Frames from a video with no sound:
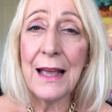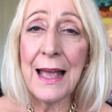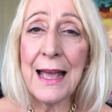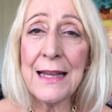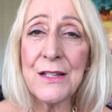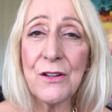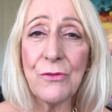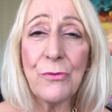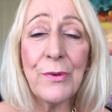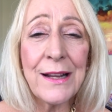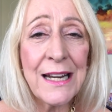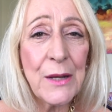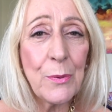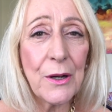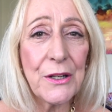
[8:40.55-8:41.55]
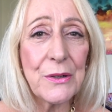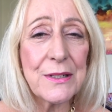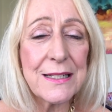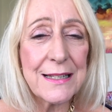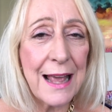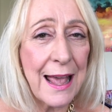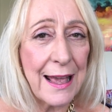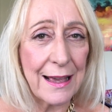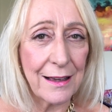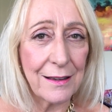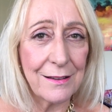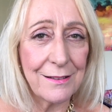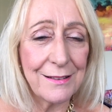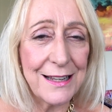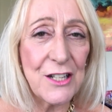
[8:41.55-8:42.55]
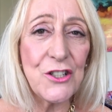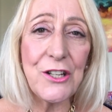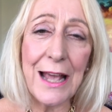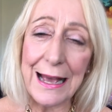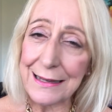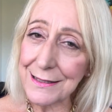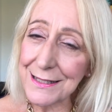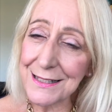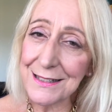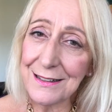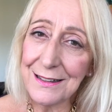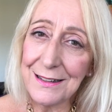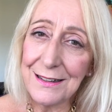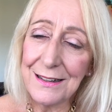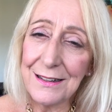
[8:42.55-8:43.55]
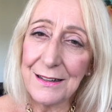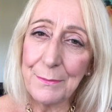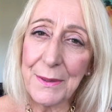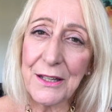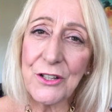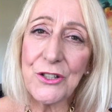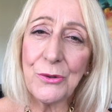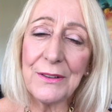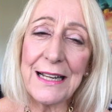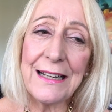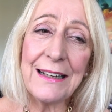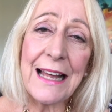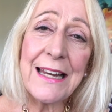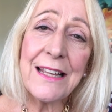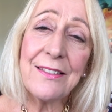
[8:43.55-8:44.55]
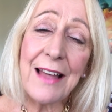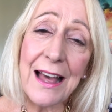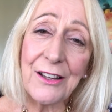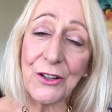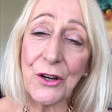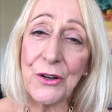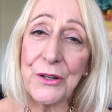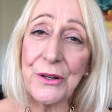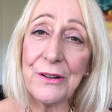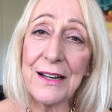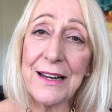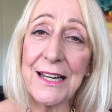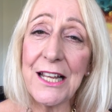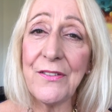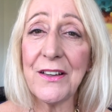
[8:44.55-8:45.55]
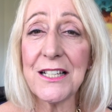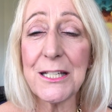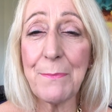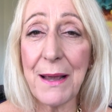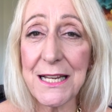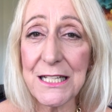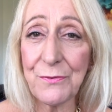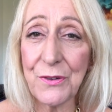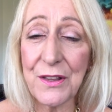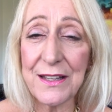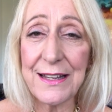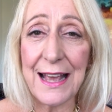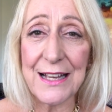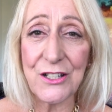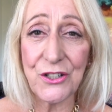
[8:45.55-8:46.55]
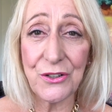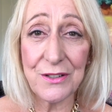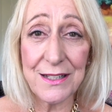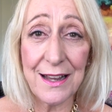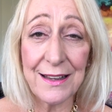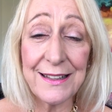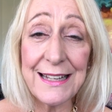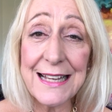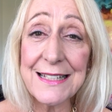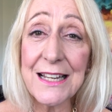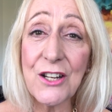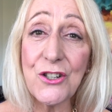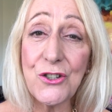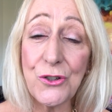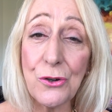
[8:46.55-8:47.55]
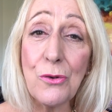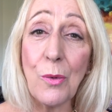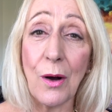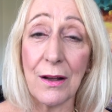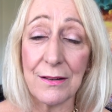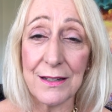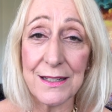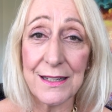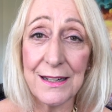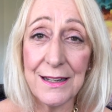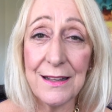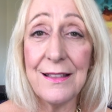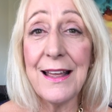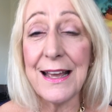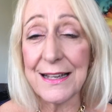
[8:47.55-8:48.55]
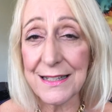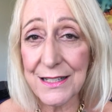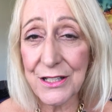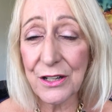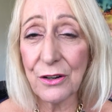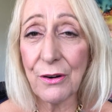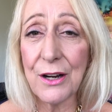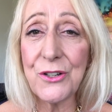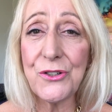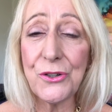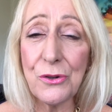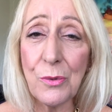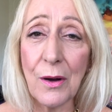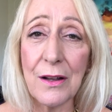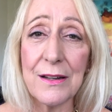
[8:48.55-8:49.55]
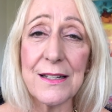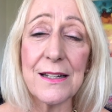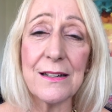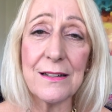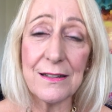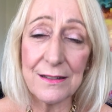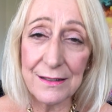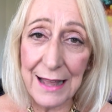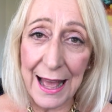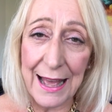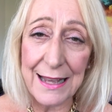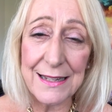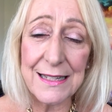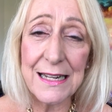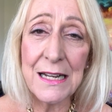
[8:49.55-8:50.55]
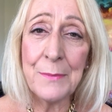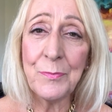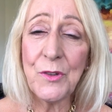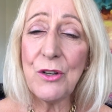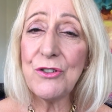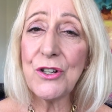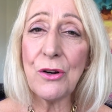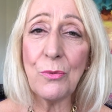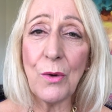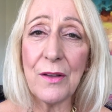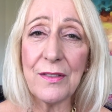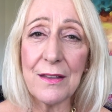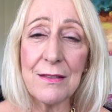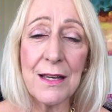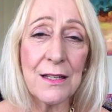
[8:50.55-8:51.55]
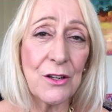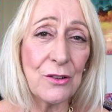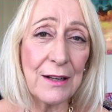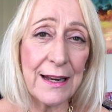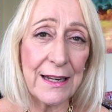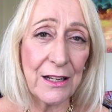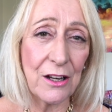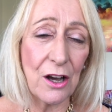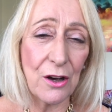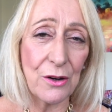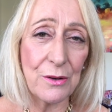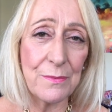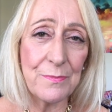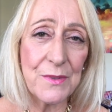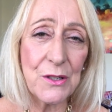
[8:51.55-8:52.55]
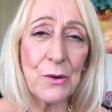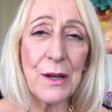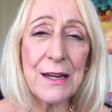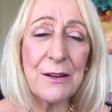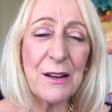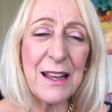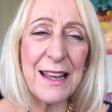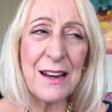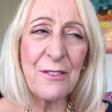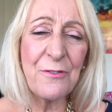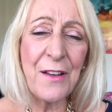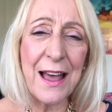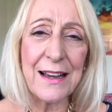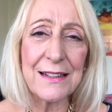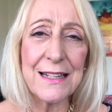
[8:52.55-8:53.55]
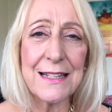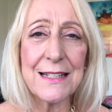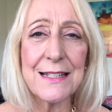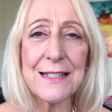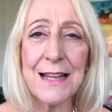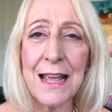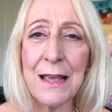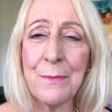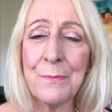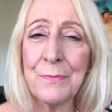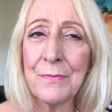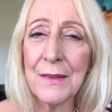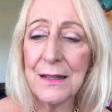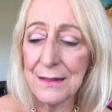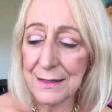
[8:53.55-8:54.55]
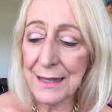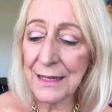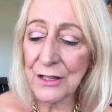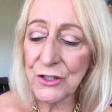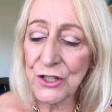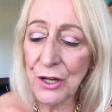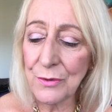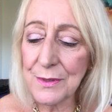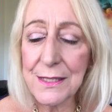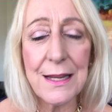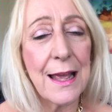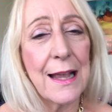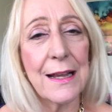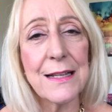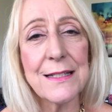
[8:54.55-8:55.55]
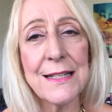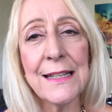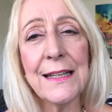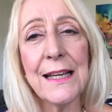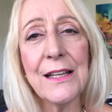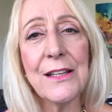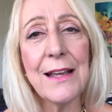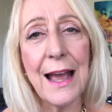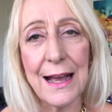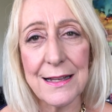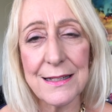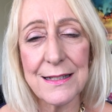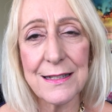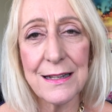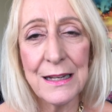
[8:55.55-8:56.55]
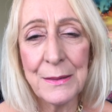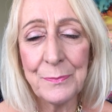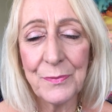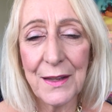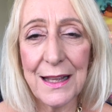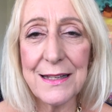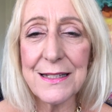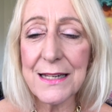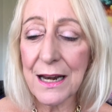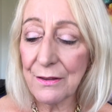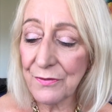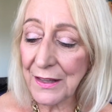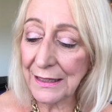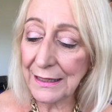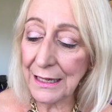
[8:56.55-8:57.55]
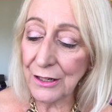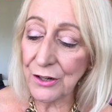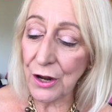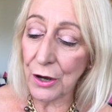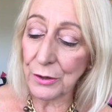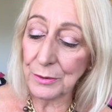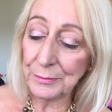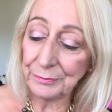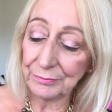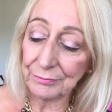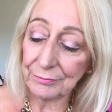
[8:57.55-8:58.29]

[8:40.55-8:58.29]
and really what you're saying is yes because in letting that go you're leaving space for the yes you're saying yes i do want this or i do want that. You don't want the thing you're letting go. So in in effect, it's the same thing as Joan's saying is thinking yes instead of thinking no.